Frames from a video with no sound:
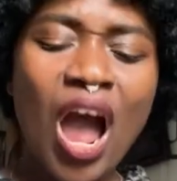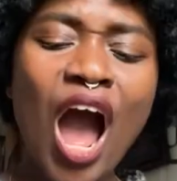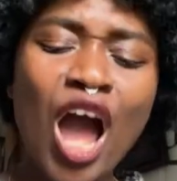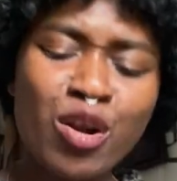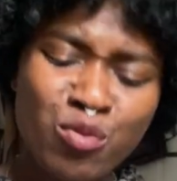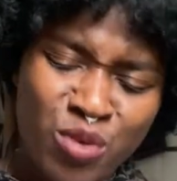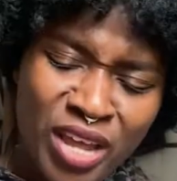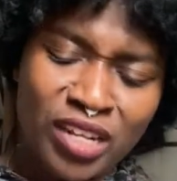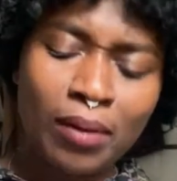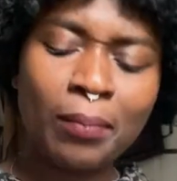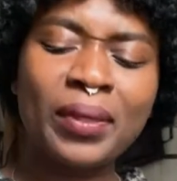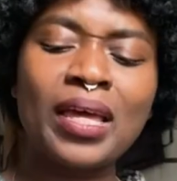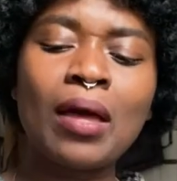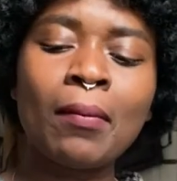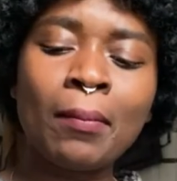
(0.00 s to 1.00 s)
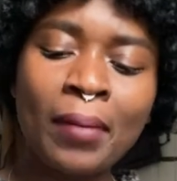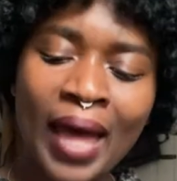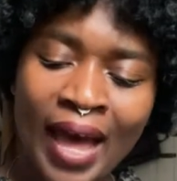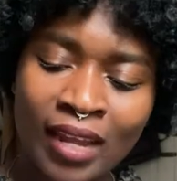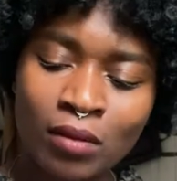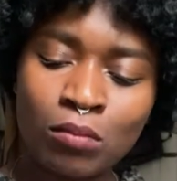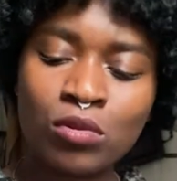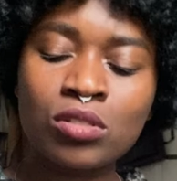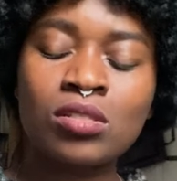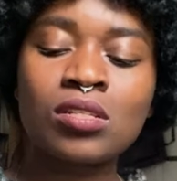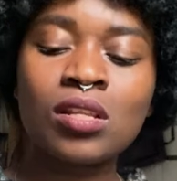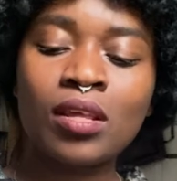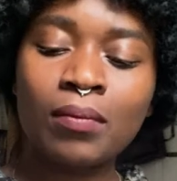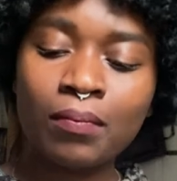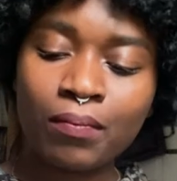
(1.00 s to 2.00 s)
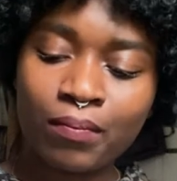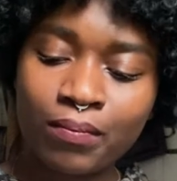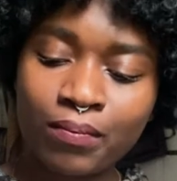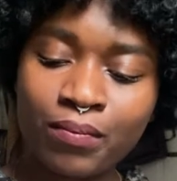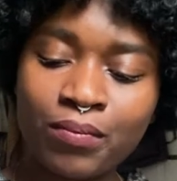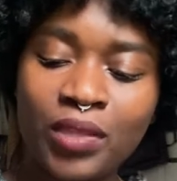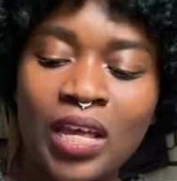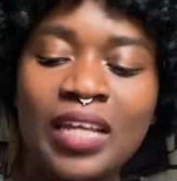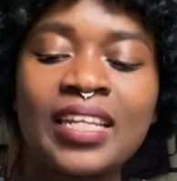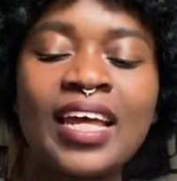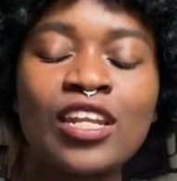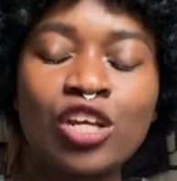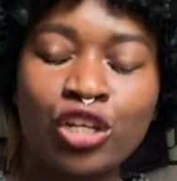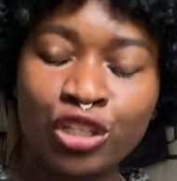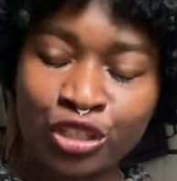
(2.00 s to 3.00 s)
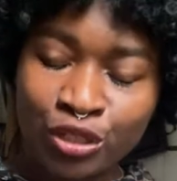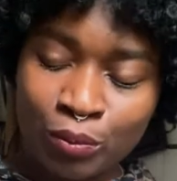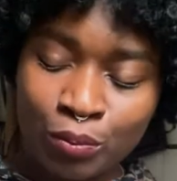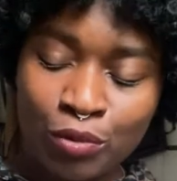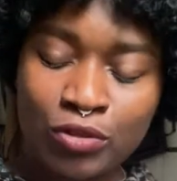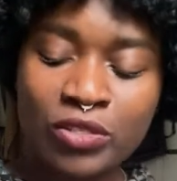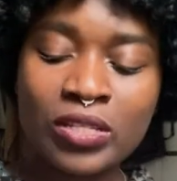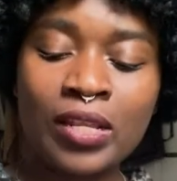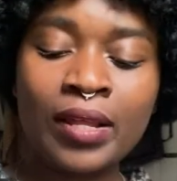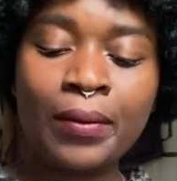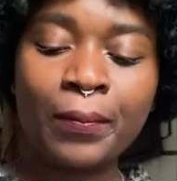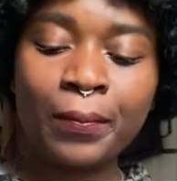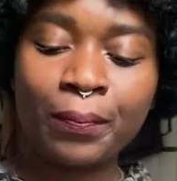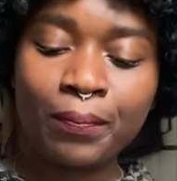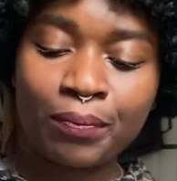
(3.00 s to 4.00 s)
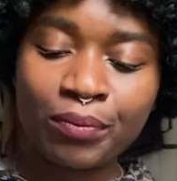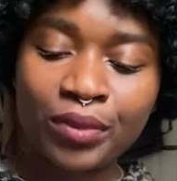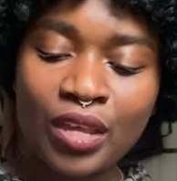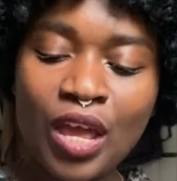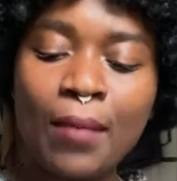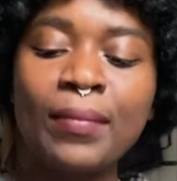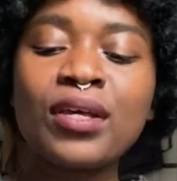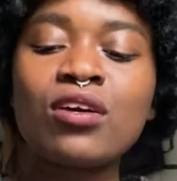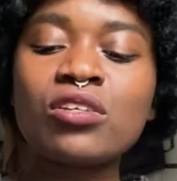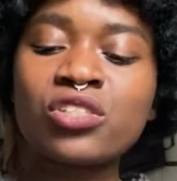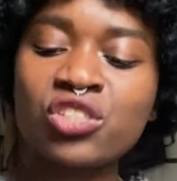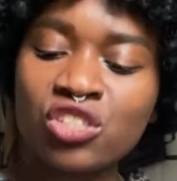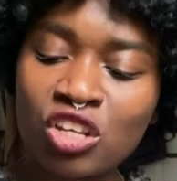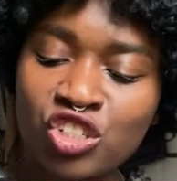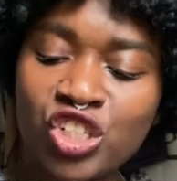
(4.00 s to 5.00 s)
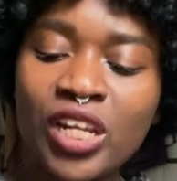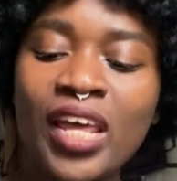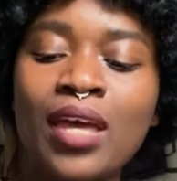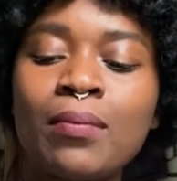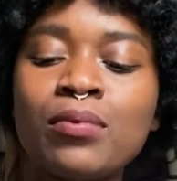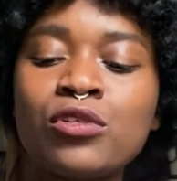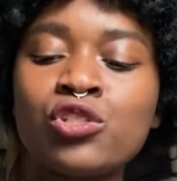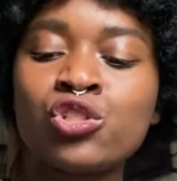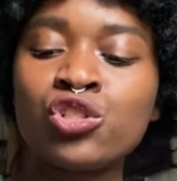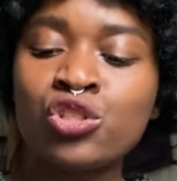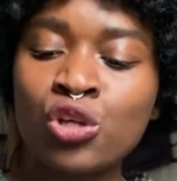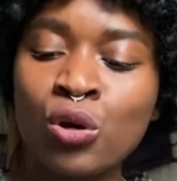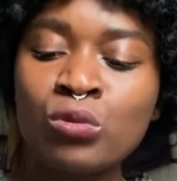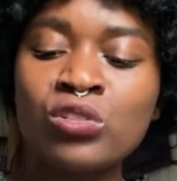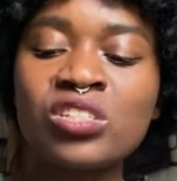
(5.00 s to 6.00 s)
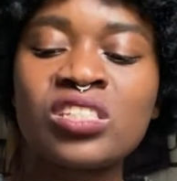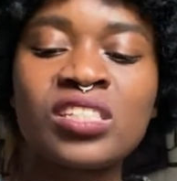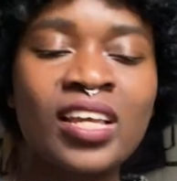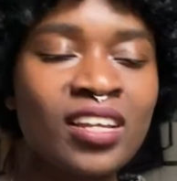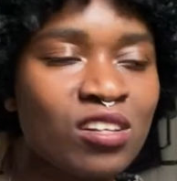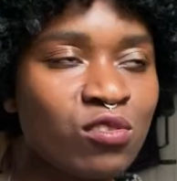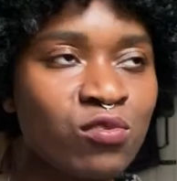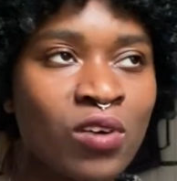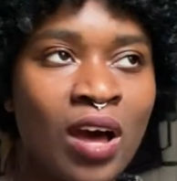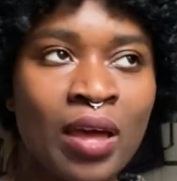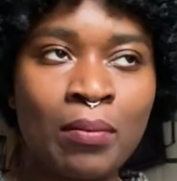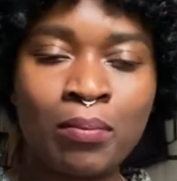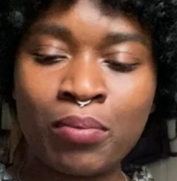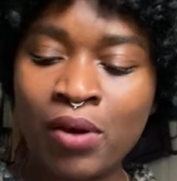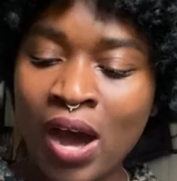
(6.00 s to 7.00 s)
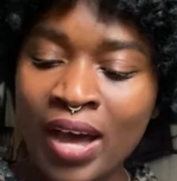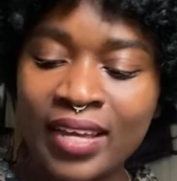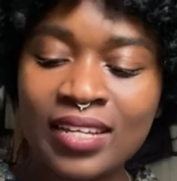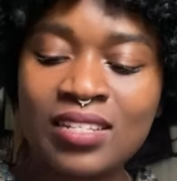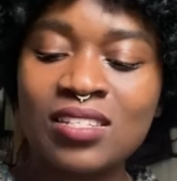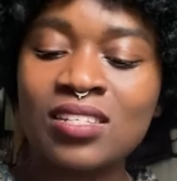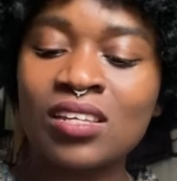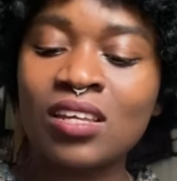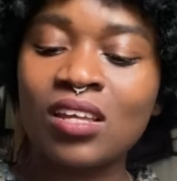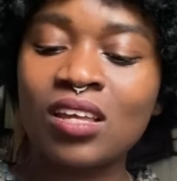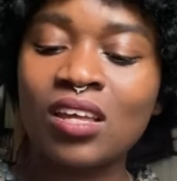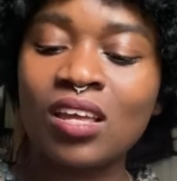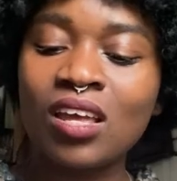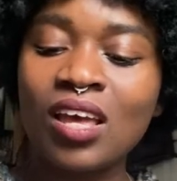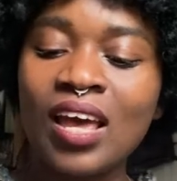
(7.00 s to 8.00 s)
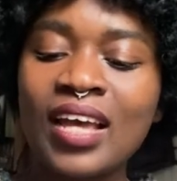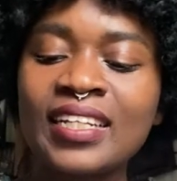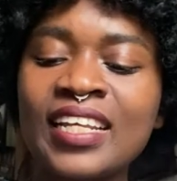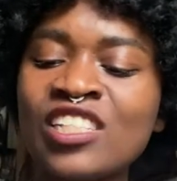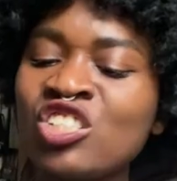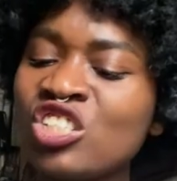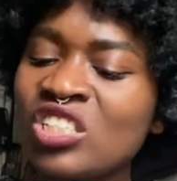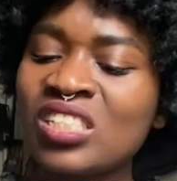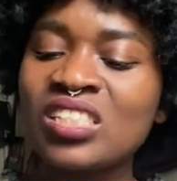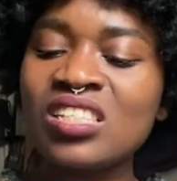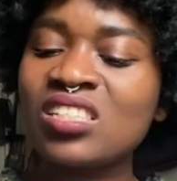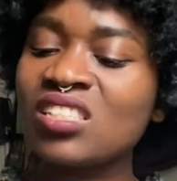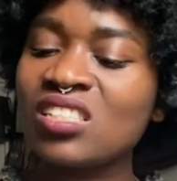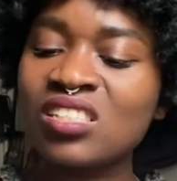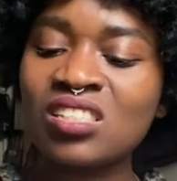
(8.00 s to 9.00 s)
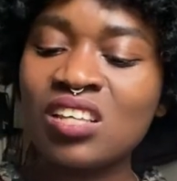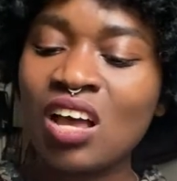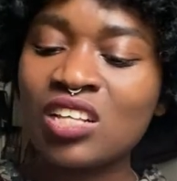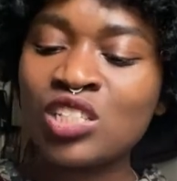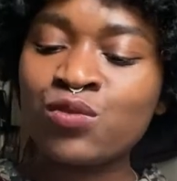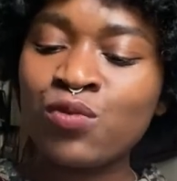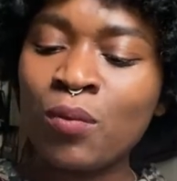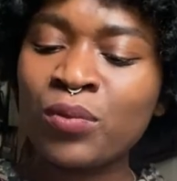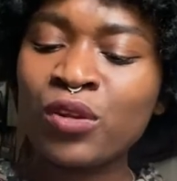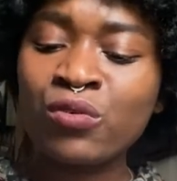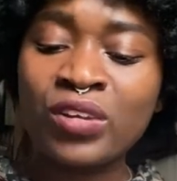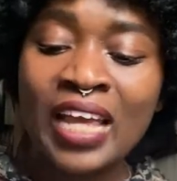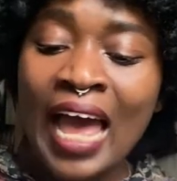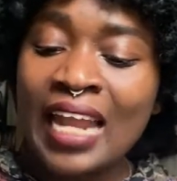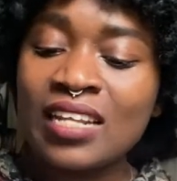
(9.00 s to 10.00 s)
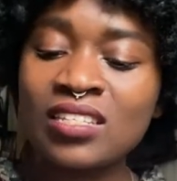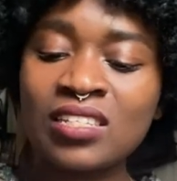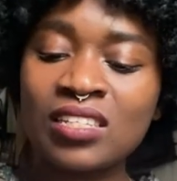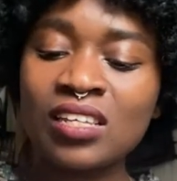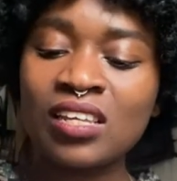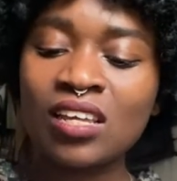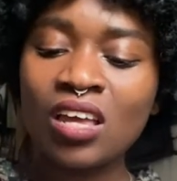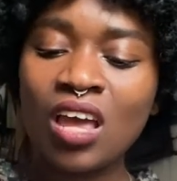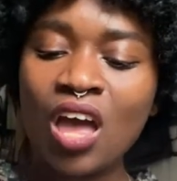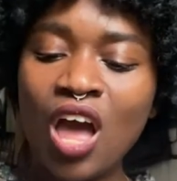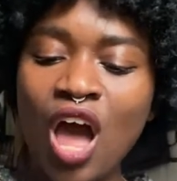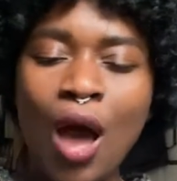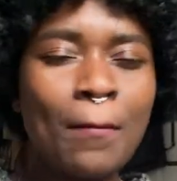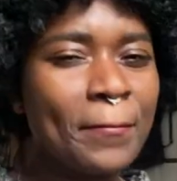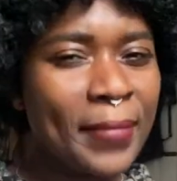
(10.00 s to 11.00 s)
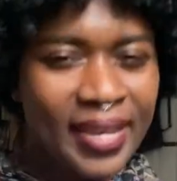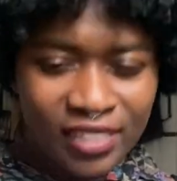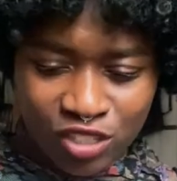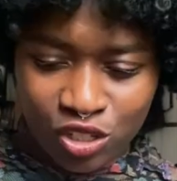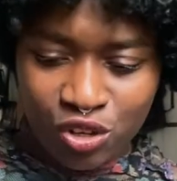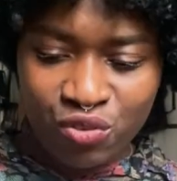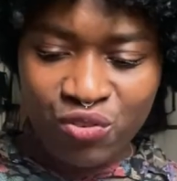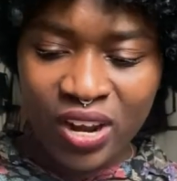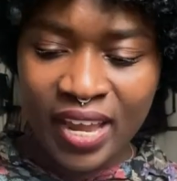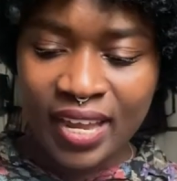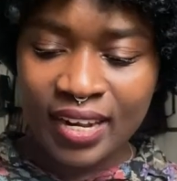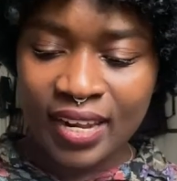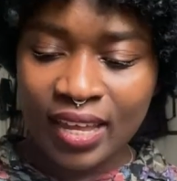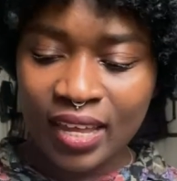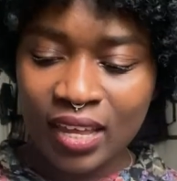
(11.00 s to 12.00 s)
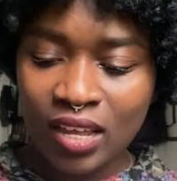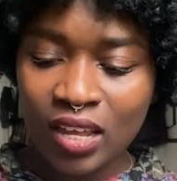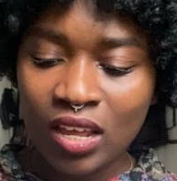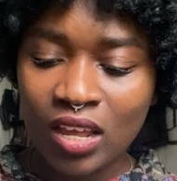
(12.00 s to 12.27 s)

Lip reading: I'd rather be a bad Muslim than a good Muslim, because such labels don't signify piety. They just distance us from the reality, masquerading